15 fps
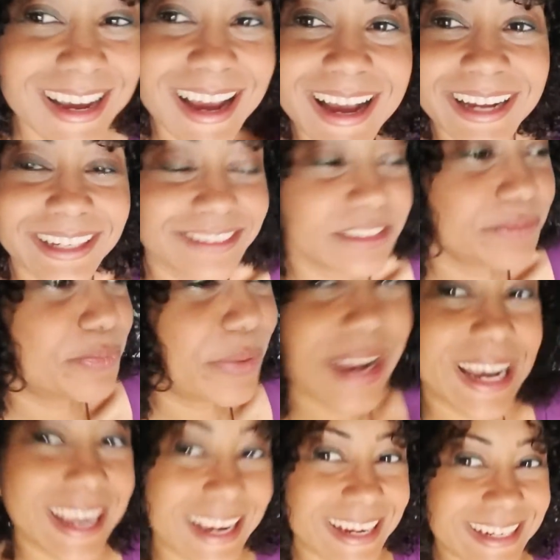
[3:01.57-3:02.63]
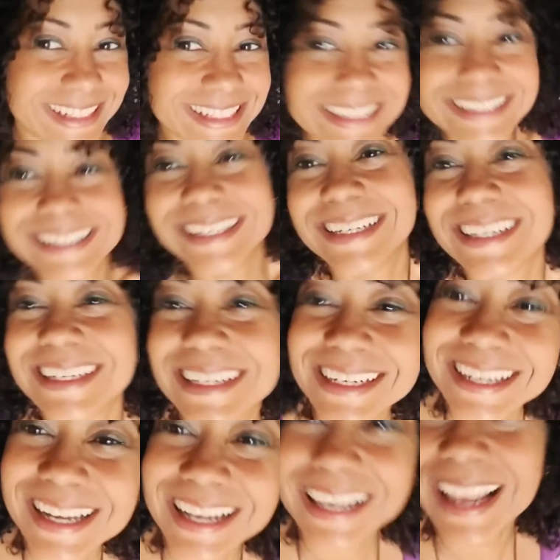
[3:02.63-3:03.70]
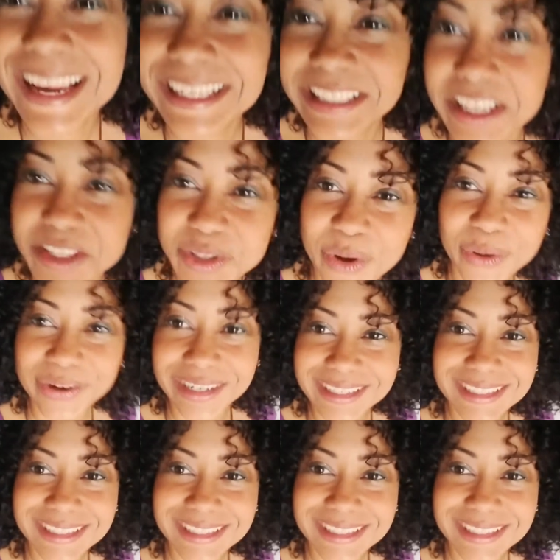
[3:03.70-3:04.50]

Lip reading: and brilliant, like the sun.